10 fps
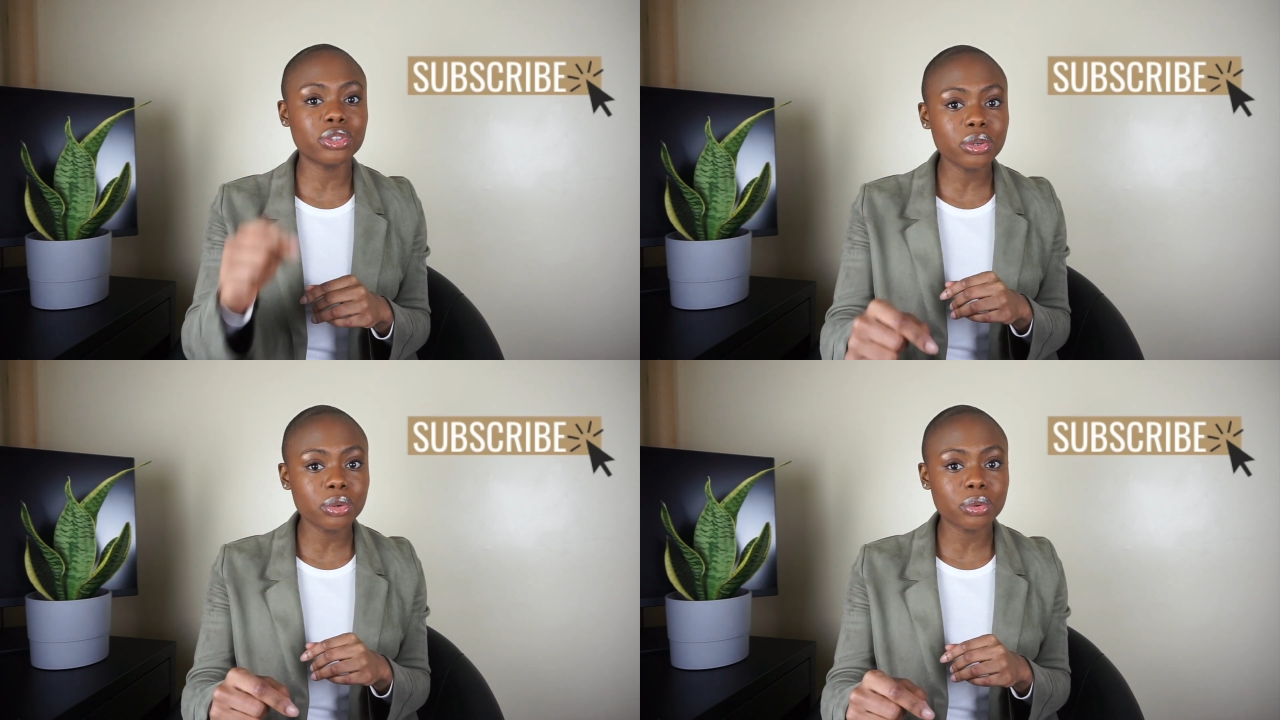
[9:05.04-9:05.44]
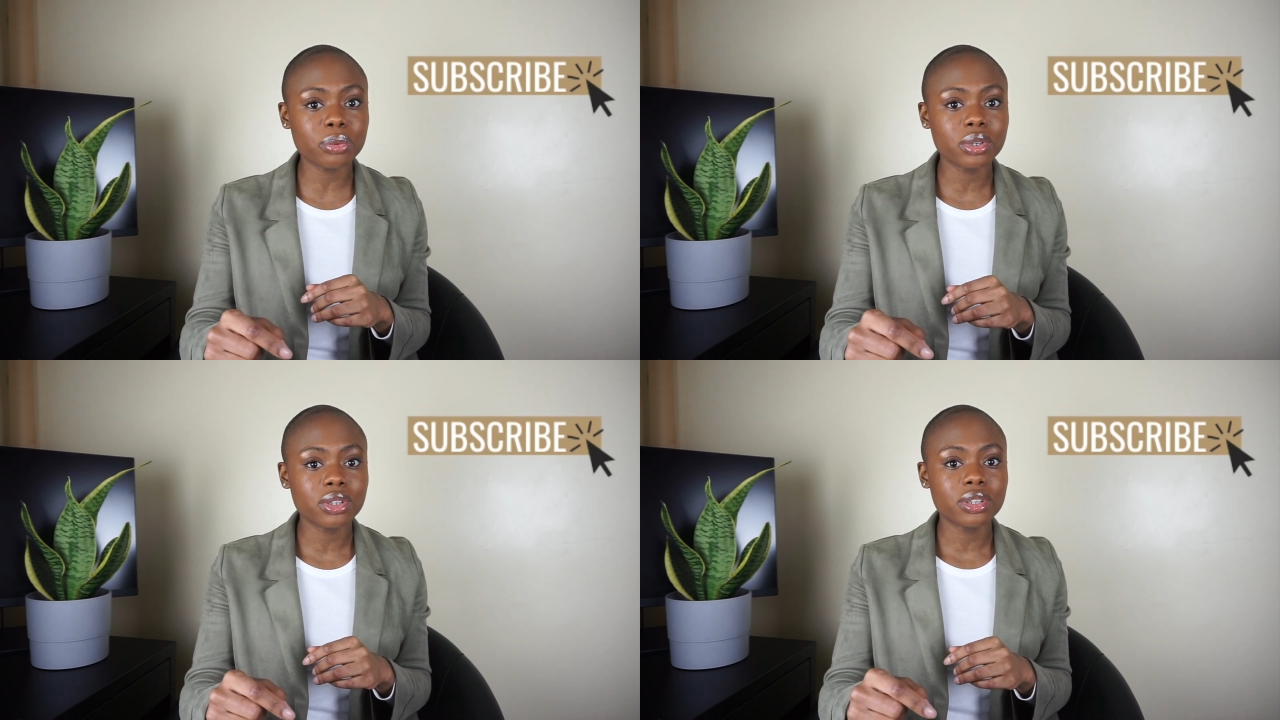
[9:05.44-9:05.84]

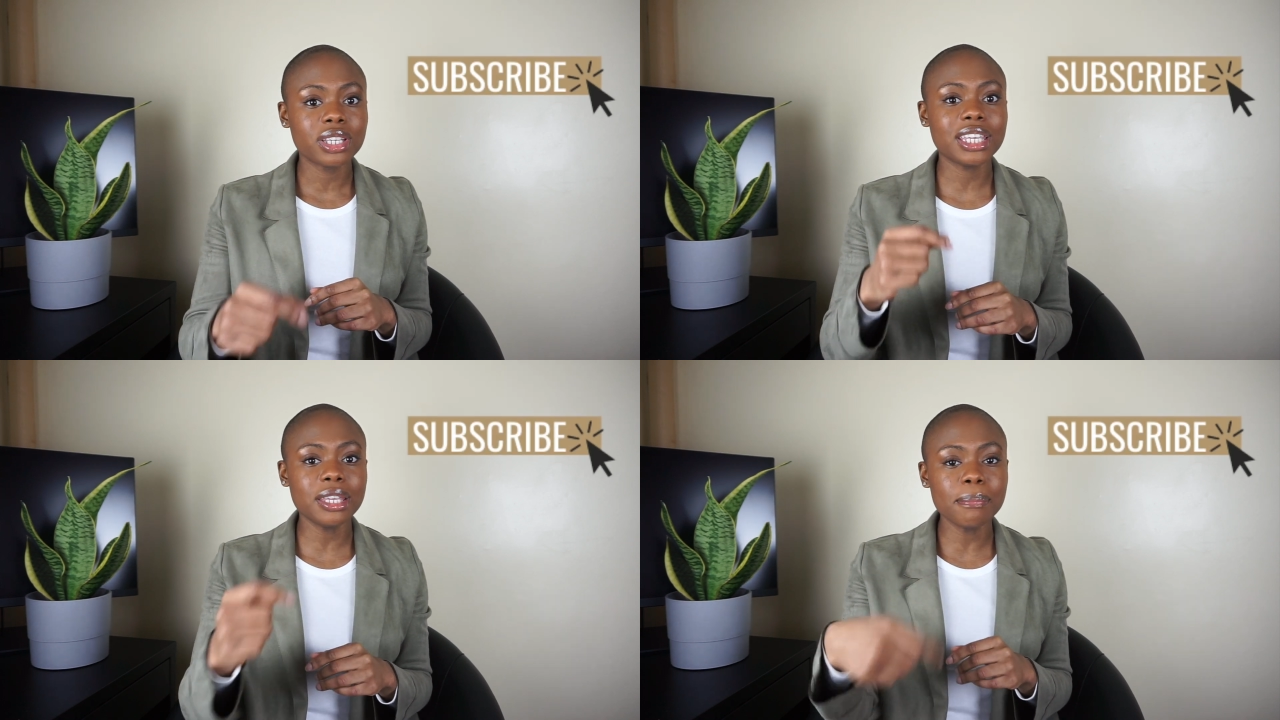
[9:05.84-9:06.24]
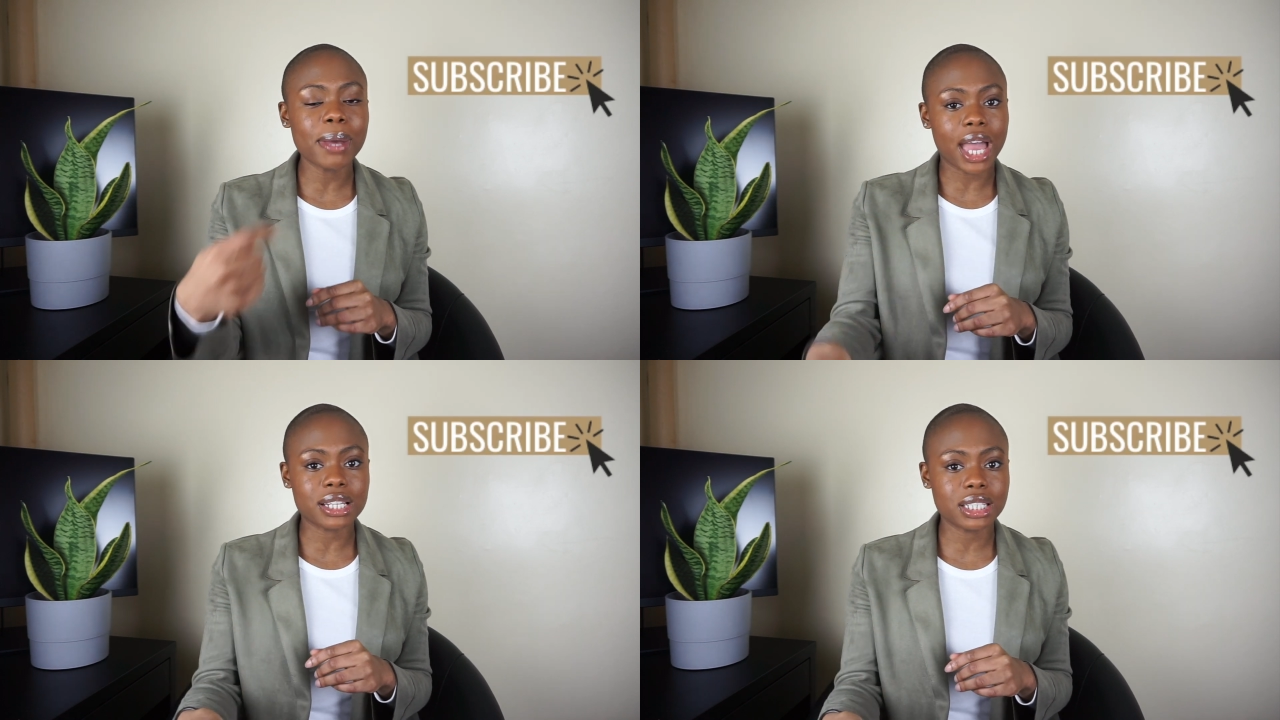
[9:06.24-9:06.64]
you
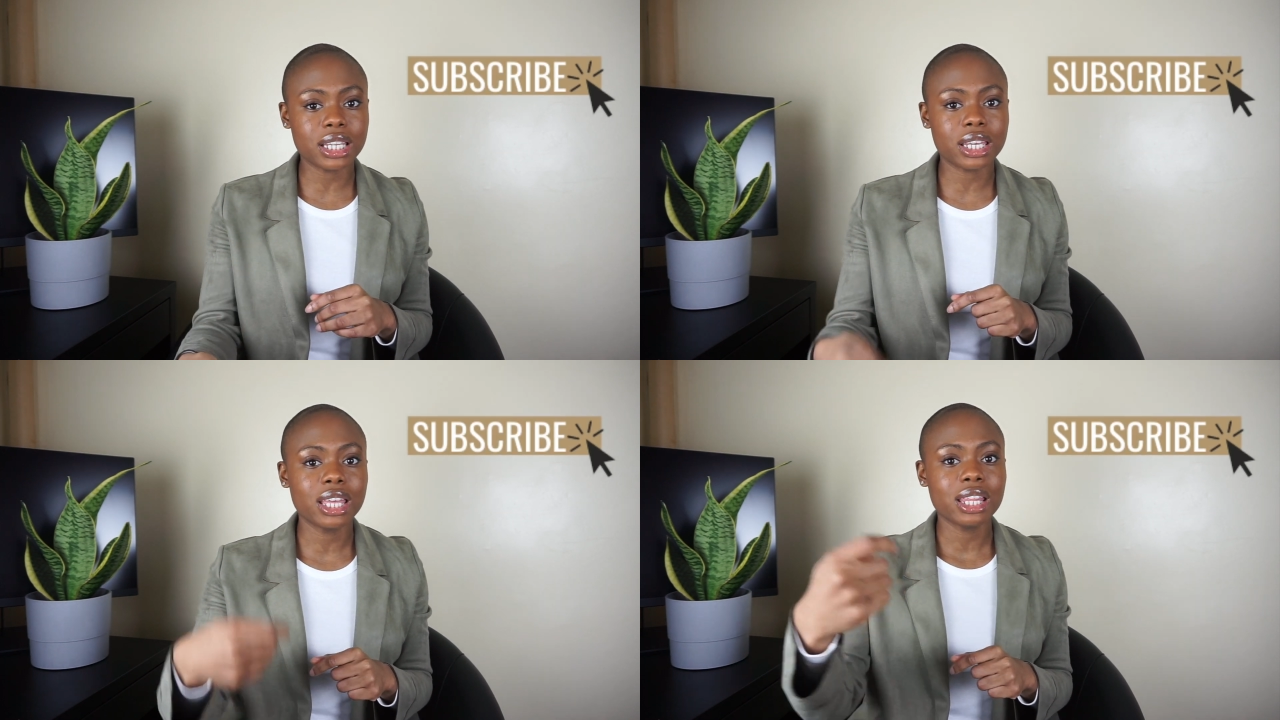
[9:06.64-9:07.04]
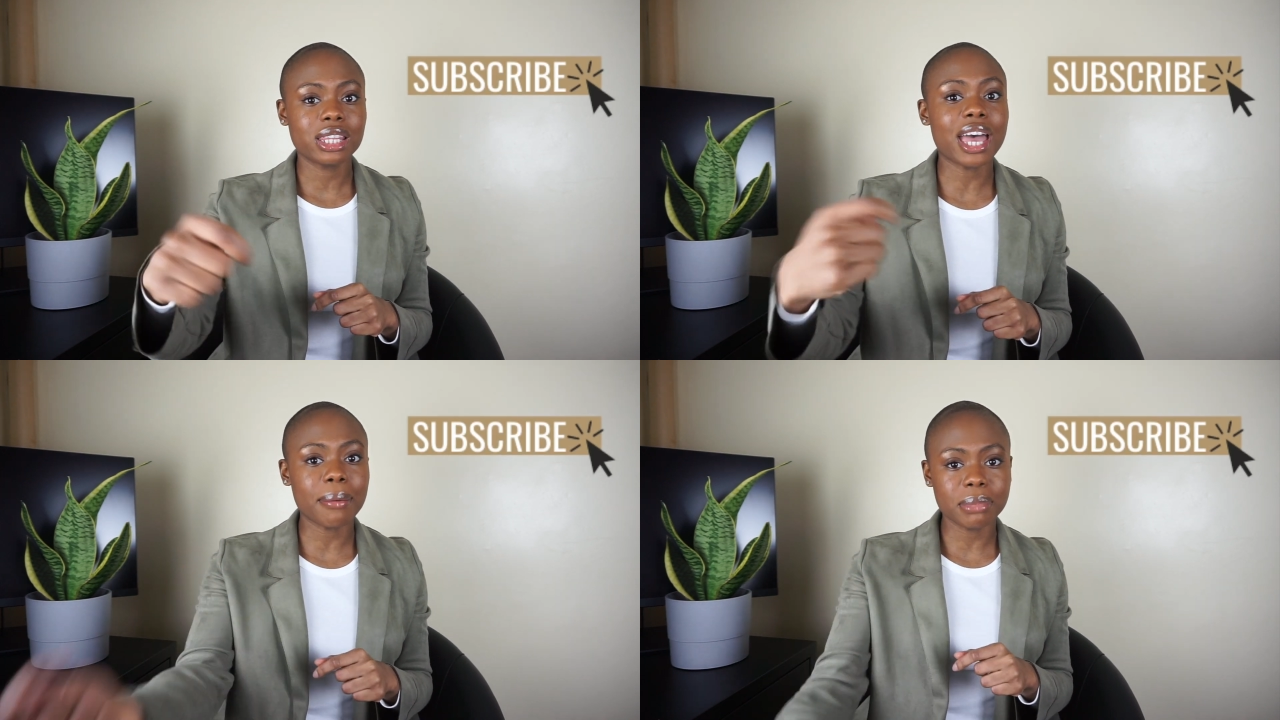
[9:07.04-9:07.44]
impacted
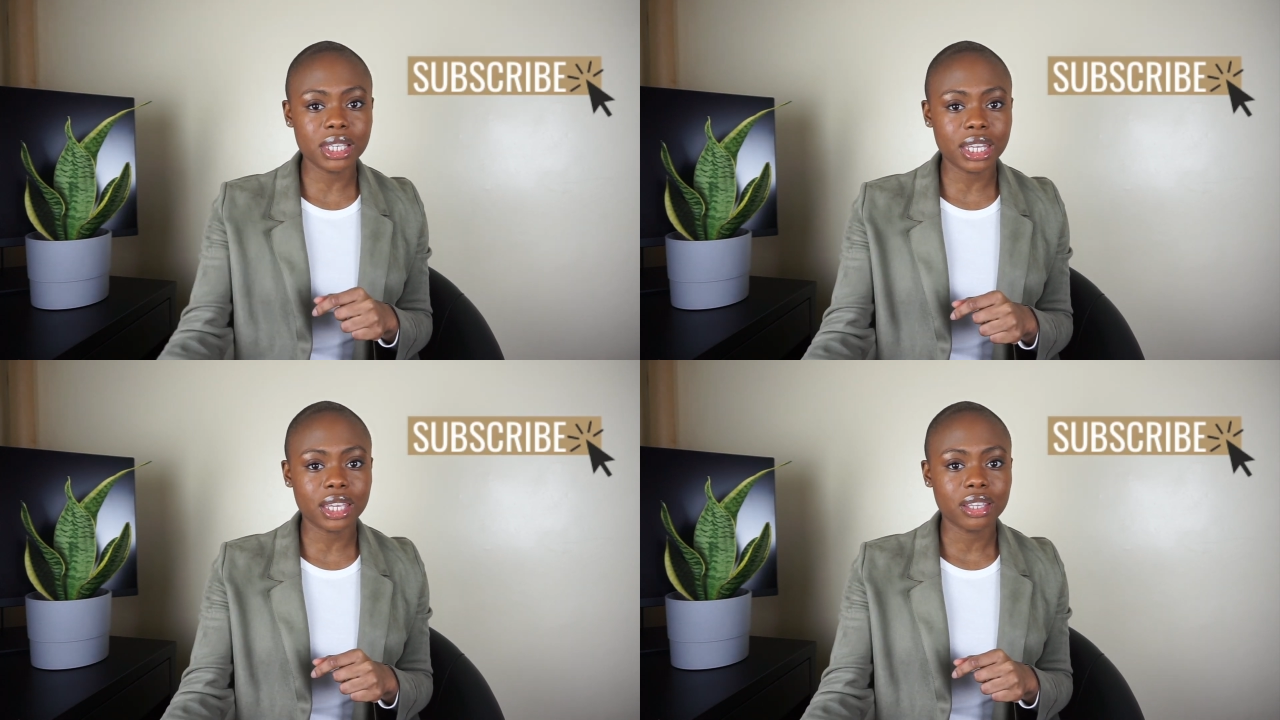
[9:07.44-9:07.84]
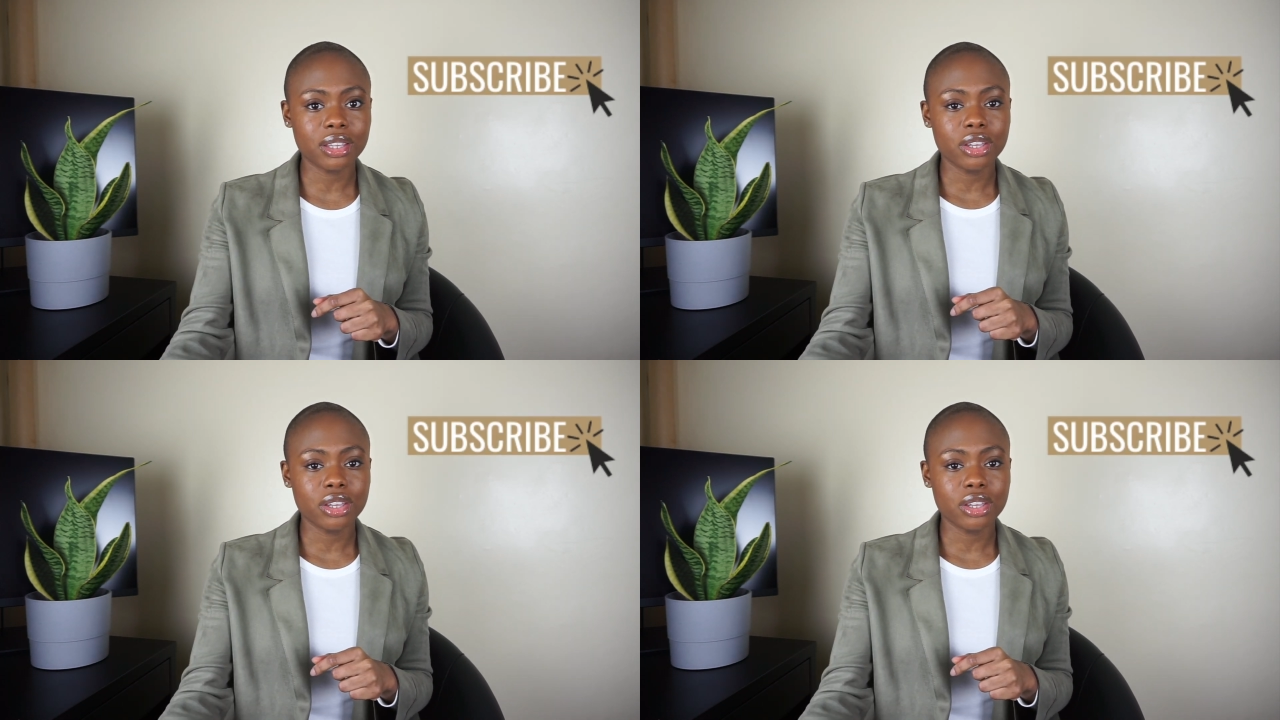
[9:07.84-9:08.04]
that meeting.